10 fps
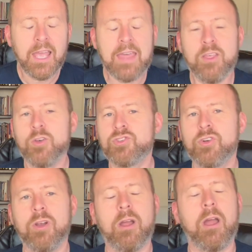And those
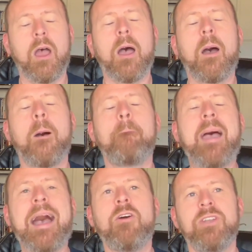are
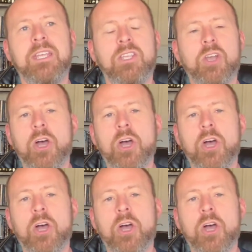abounding.